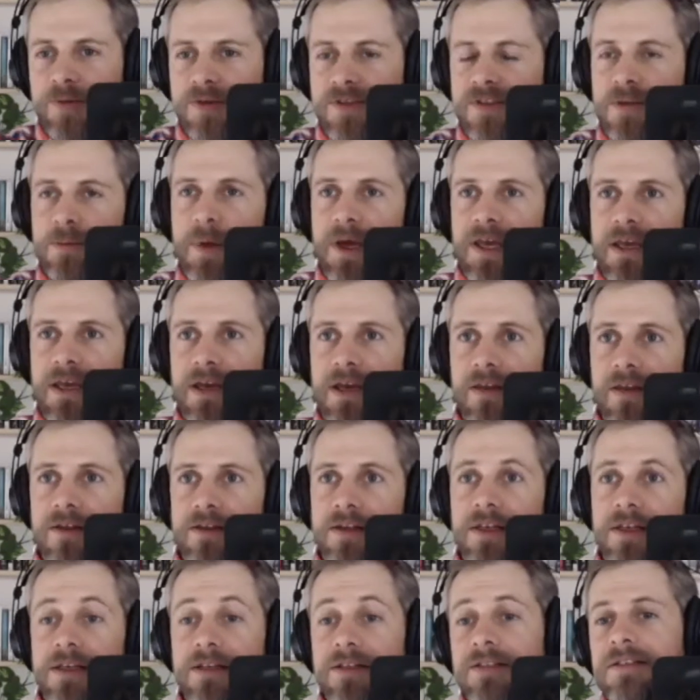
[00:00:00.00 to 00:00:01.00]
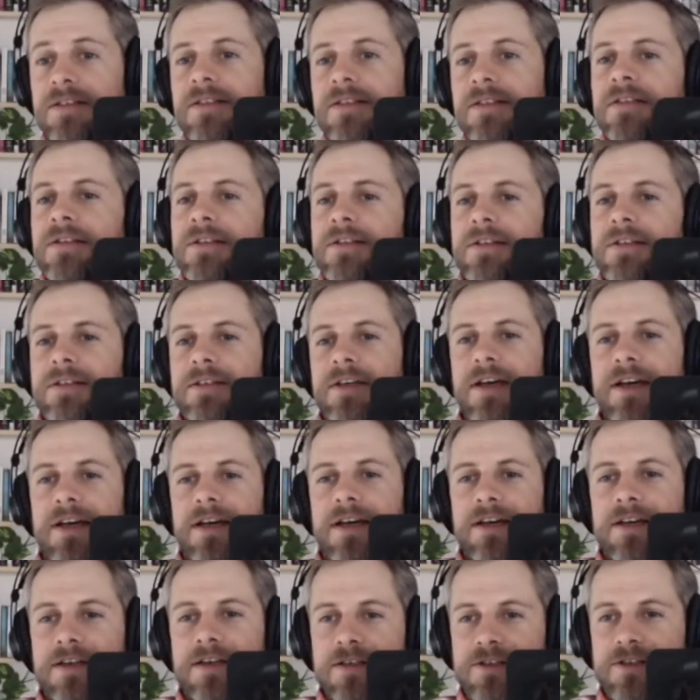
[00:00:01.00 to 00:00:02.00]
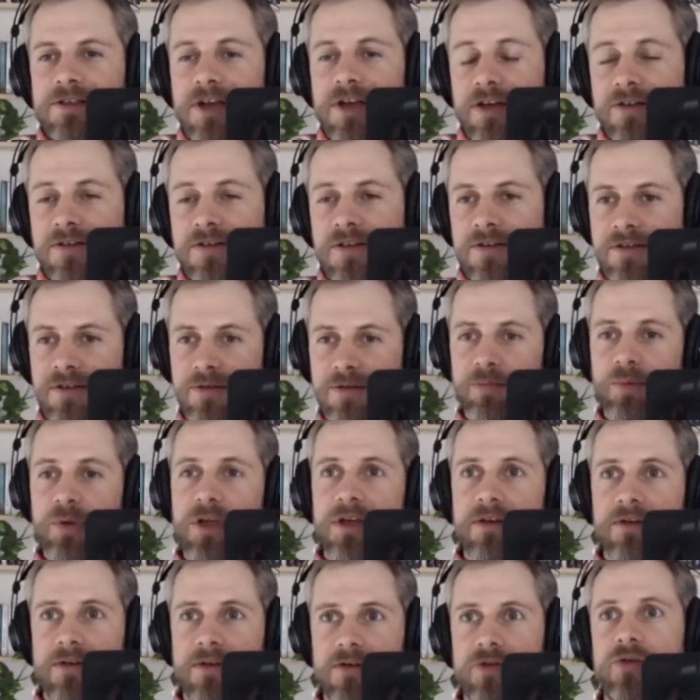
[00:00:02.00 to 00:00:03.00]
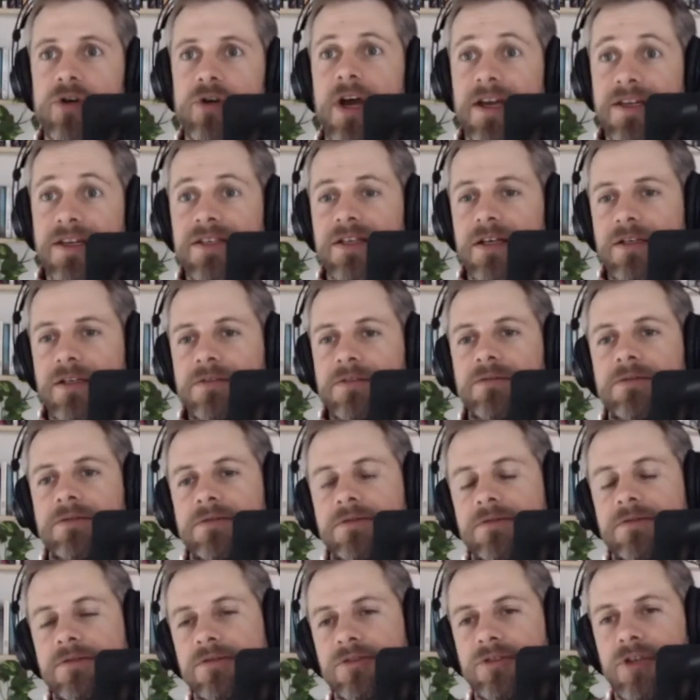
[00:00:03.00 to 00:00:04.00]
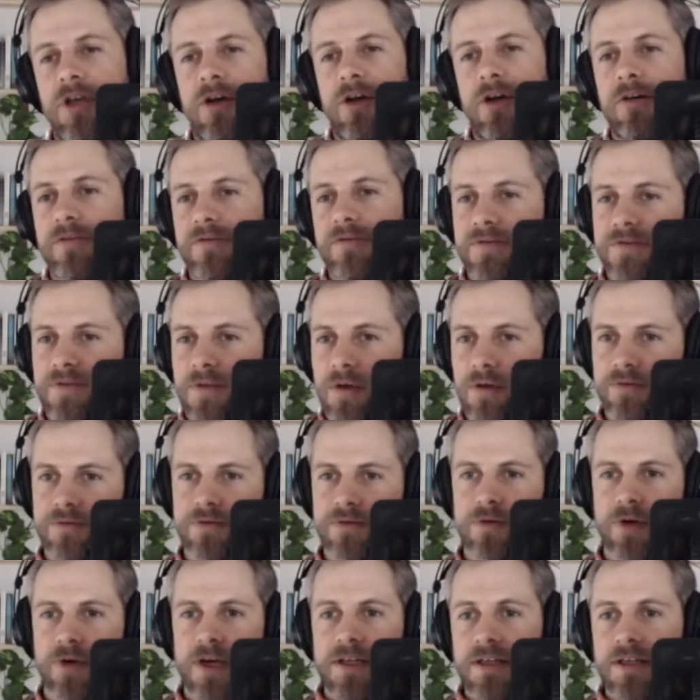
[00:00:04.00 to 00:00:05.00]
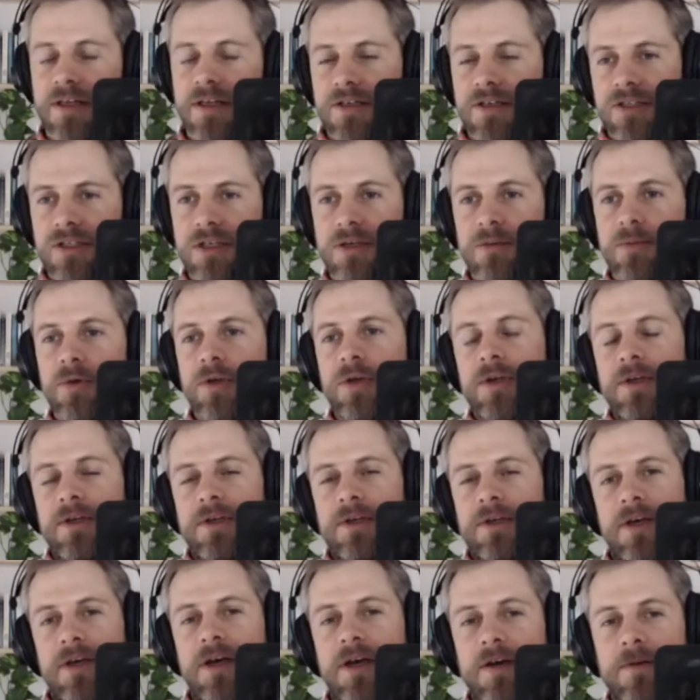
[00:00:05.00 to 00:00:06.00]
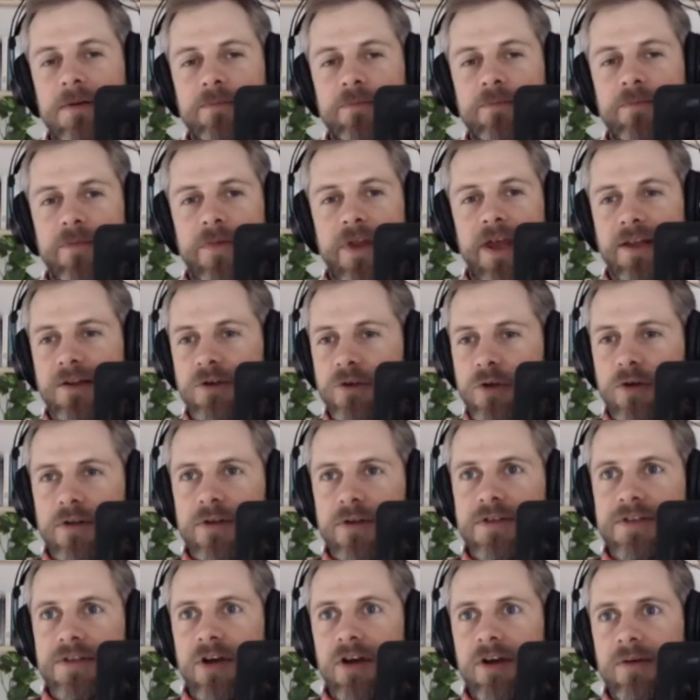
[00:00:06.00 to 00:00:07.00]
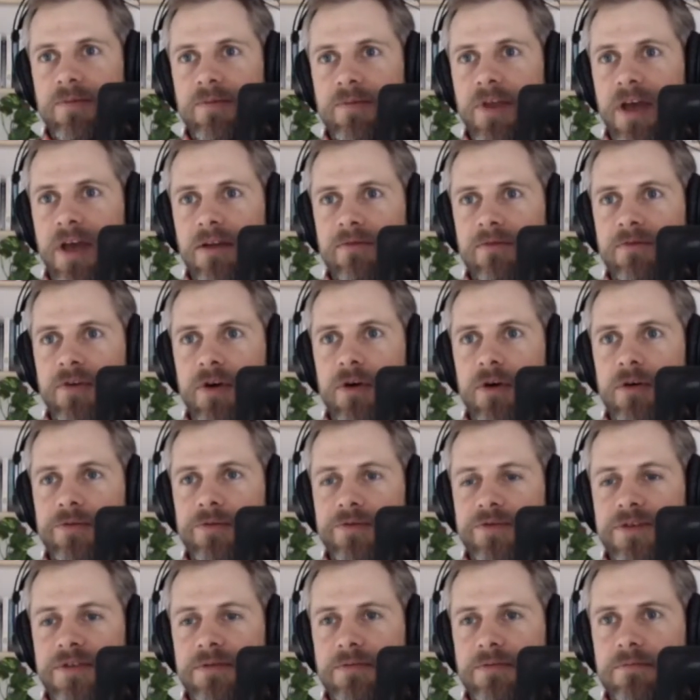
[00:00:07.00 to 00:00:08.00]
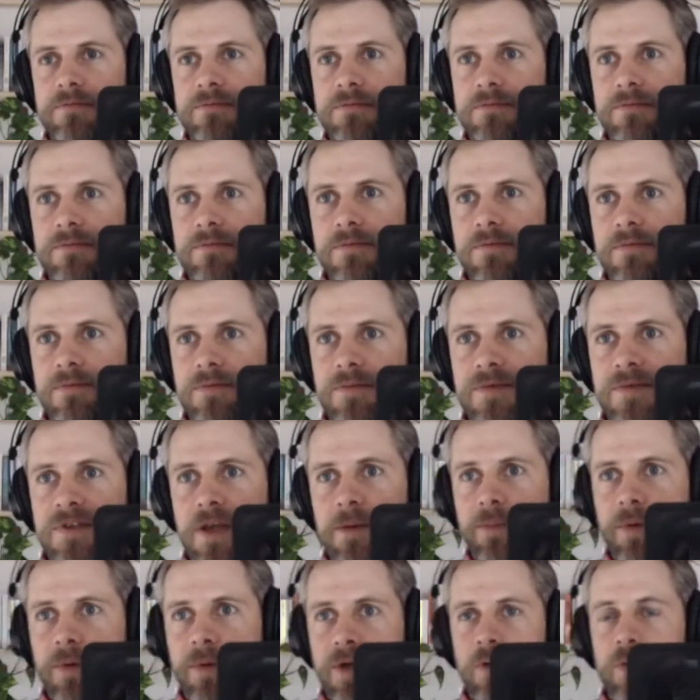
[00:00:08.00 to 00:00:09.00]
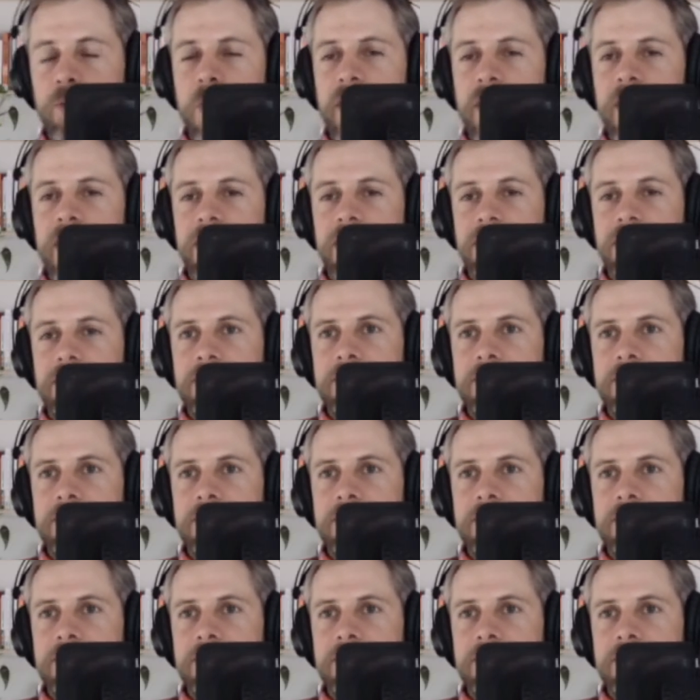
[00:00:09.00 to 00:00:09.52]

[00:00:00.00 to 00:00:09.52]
to make other leaders, you know, to be a creator, you know, of great leadership. And a lot of the time that involves stepping away